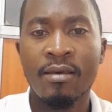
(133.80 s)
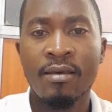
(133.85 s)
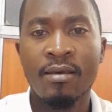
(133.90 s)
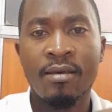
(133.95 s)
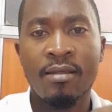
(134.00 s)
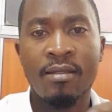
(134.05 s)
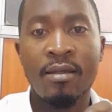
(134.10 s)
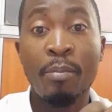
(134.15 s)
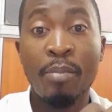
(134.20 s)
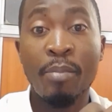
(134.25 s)

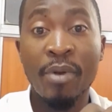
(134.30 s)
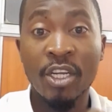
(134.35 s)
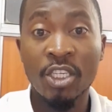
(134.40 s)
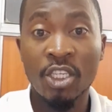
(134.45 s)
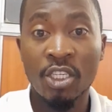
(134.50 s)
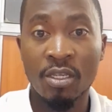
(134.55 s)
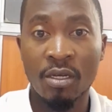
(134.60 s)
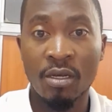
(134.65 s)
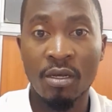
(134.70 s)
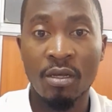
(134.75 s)
the
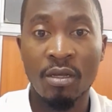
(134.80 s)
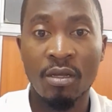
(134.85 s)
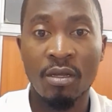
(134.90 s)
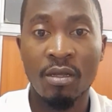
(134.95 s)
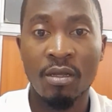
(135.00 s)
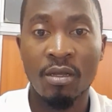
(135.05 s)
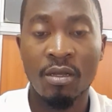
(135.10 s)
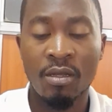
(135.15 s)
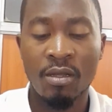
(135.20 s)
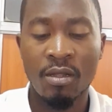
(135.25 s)
pressure
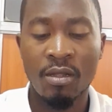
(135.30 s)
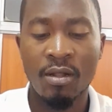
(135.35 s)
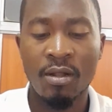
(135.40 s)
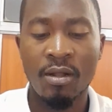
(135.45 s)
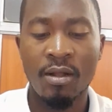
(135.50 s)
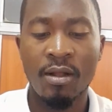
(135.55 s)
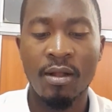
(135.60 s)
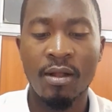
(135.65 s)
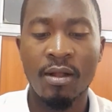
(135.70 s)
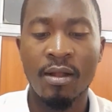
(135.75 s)

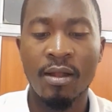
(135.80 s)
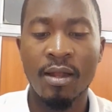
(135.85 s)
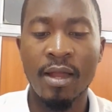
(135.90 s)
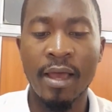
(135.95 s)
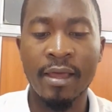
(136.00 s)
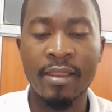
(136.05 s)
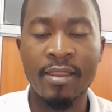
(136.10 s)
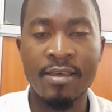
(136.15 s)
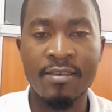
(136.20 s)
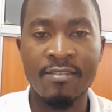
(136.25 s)

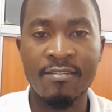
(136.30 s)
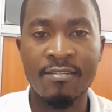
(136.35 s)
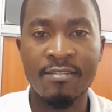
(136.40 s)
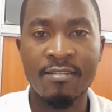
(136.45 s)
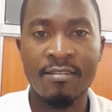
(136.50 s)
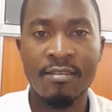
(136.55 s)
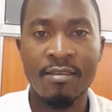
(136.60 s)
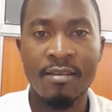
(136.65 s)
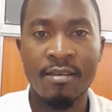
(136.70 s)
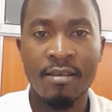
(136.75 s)
like this.
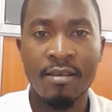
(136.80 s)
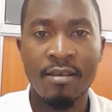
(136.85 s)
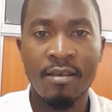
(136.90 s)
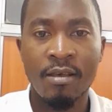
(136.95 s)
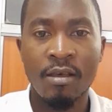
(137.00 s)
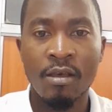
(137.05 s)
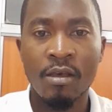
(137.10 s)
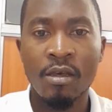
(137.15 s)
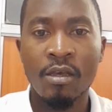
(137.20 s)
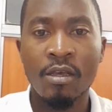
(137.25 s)

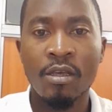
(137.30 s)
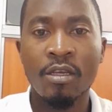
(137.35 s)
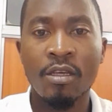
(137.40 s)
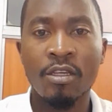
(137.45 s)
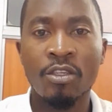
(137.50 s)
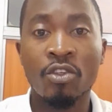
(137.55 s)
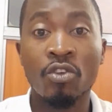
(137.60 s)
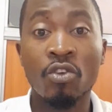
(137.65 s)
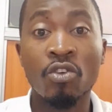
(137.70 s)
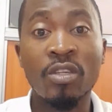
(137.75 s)

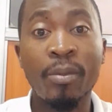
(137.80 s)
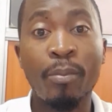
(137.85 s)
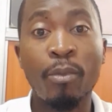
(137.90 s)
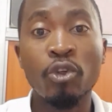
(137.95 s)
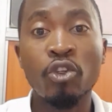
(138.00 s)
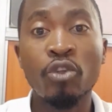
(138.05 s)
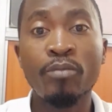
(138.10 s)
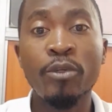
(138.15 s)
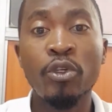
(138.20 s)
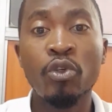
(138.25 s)
It's not supposed
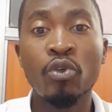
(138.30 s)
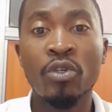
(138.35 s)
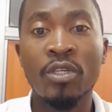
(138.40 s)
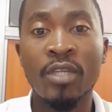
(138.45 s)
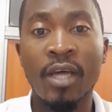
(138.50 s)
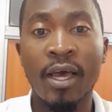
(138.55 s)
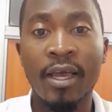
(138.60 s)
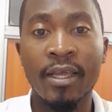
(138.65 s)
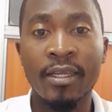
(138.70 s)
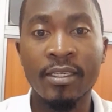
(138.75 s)
to be too
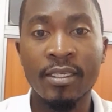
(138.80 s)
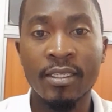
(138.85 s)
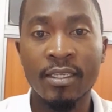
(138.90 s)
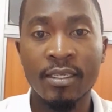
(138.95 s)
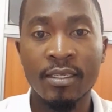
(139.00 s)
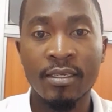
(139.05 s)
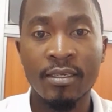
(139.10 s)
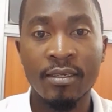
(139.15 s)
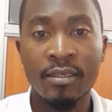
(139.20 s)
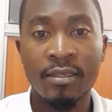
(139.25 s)
tight.
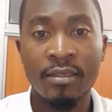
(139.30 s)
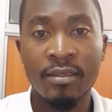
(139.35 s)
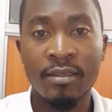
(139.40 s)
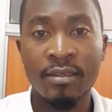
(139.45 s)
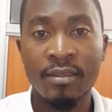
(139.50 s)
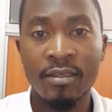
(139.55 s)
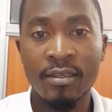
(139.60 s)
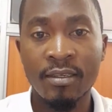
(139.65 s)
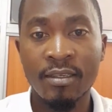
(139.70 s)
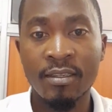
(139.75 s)

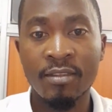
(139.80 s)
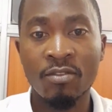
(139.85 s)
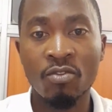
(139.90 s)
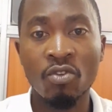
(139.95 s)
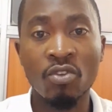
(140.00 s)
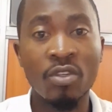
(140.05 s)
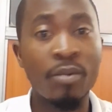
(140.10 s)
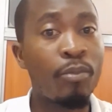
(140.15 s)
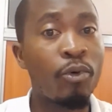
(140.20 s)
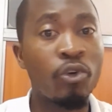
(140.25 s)
It's not
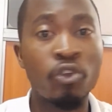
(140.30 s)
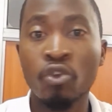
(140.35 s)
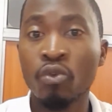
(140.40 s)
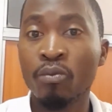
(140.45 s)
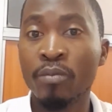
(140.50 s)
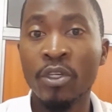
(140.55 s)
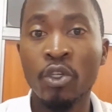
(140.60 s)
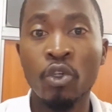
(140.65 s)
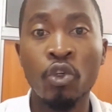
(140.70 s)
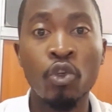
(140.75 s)
supposed to
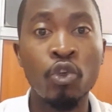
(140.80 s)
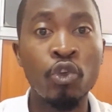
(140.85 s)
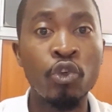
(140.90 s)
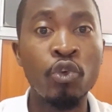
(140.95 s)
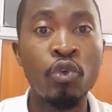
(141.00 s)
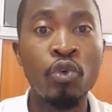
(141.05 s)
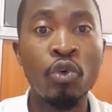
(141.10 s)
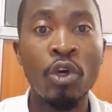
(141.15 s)
be too